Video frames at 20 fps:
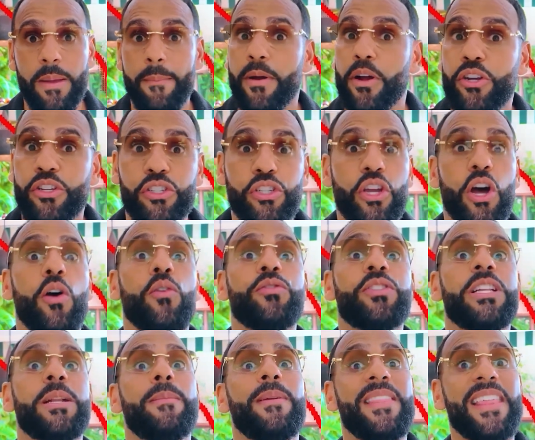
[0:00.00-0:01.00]
because gold's
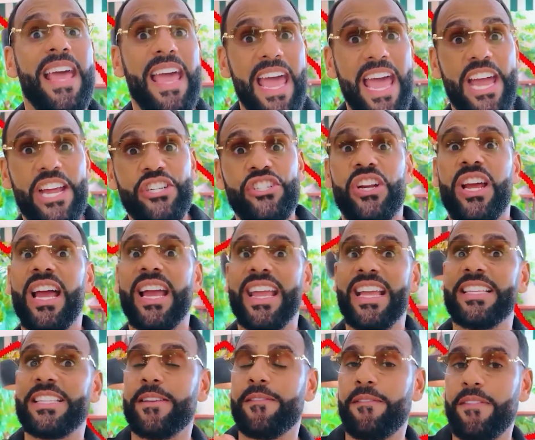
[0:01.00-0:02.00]
going to be the hedge
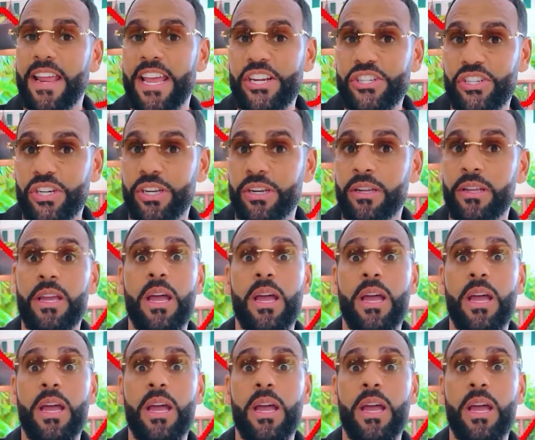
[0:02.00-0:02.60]
against inflation